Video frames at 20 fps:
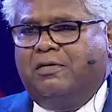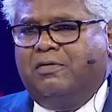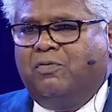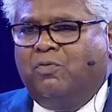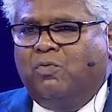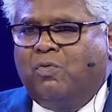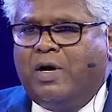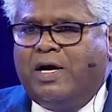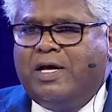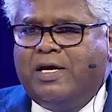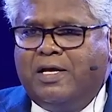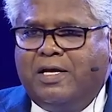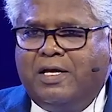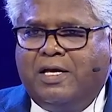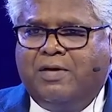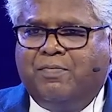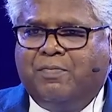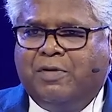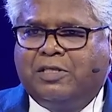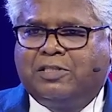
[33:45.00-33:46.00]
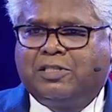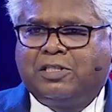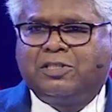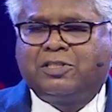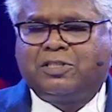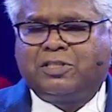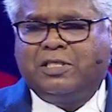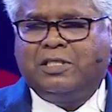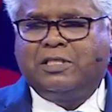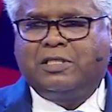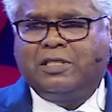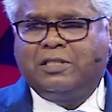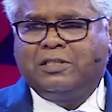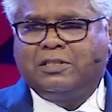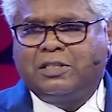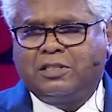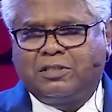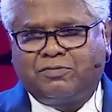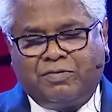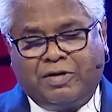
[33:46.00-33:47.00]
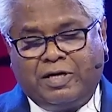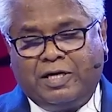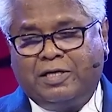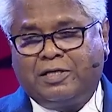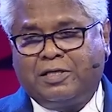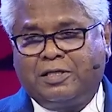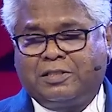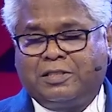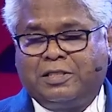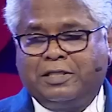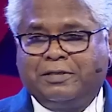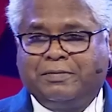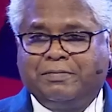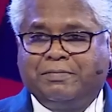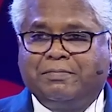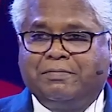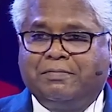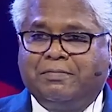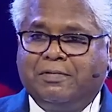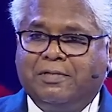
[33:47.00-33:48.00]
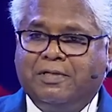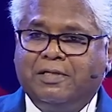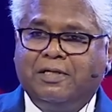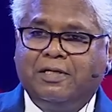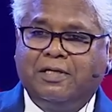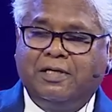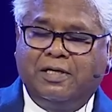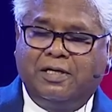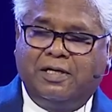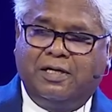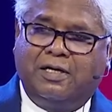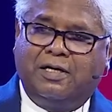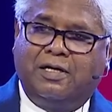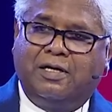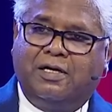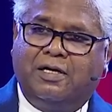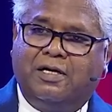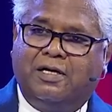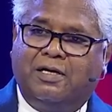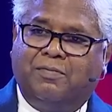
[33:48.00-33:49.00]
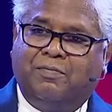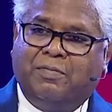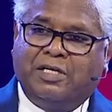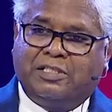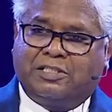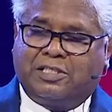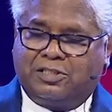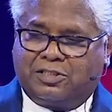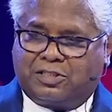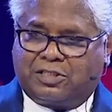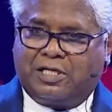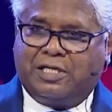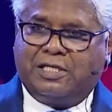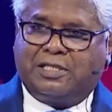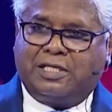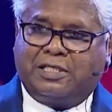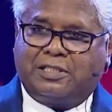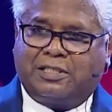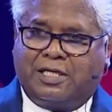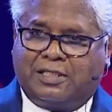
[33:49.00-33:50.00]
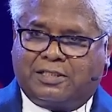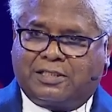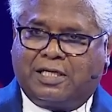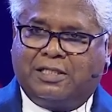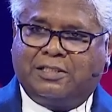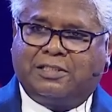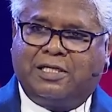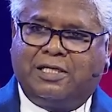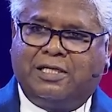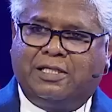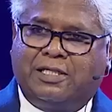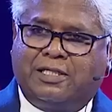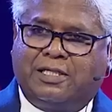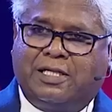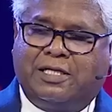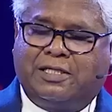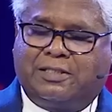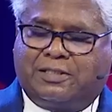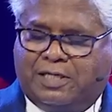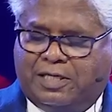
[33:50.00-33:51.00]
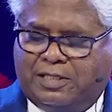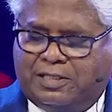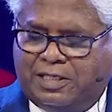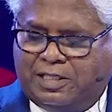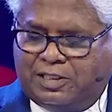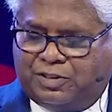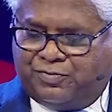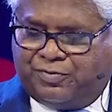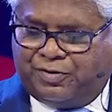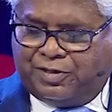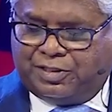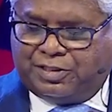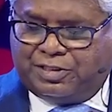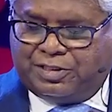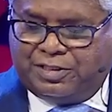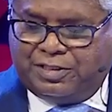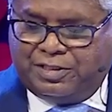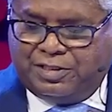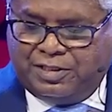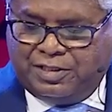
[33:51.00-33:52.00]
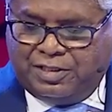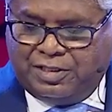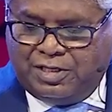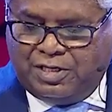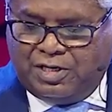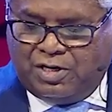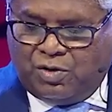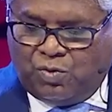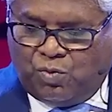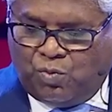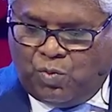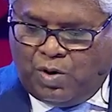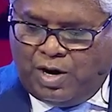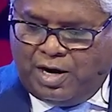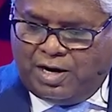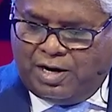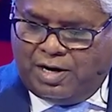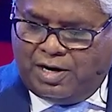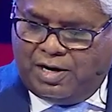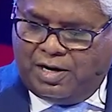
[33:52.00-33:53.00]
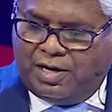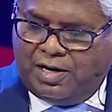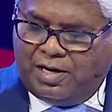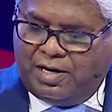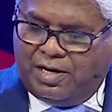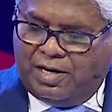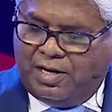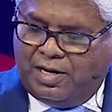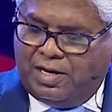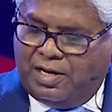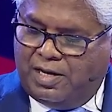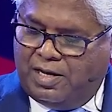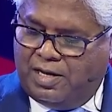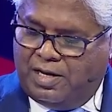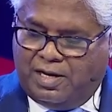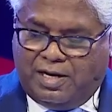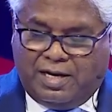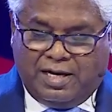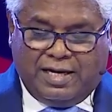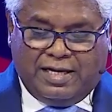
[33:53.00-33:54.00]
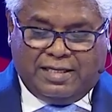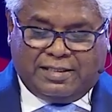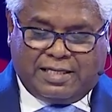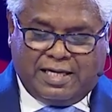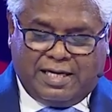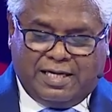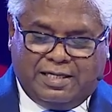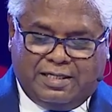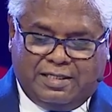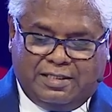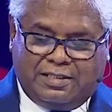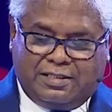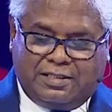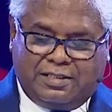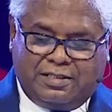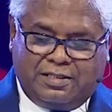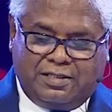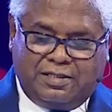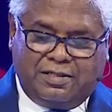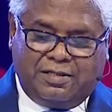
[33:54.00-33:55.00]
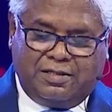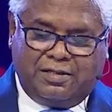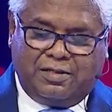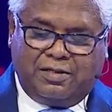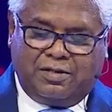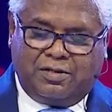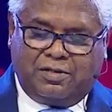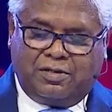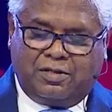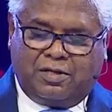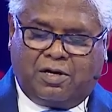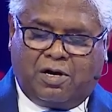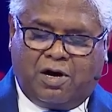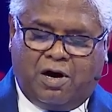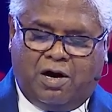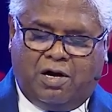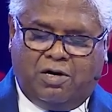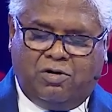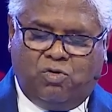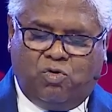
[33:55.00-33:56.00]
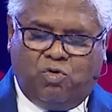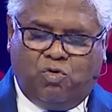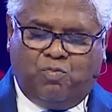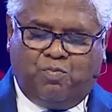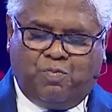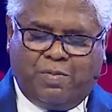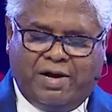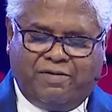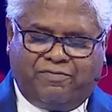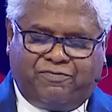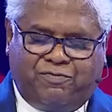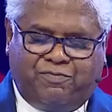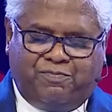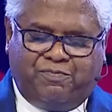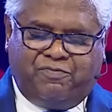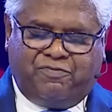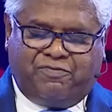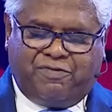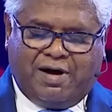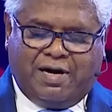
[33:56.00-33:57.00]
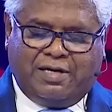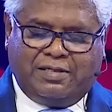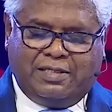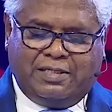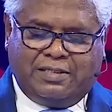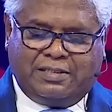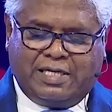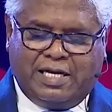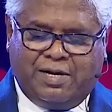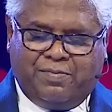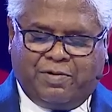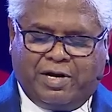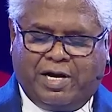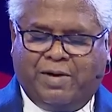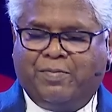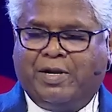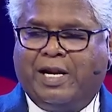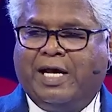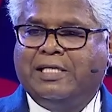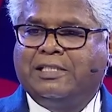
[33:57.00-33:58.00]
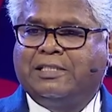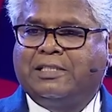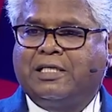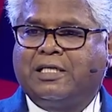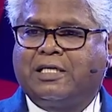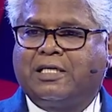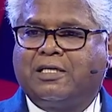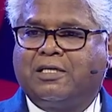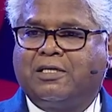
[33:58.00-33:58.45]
Why he mentions three things is very interesting. Mentions three things. Let's consider the three things first. One, he says, the God whom my fathers Abraham and Isaac,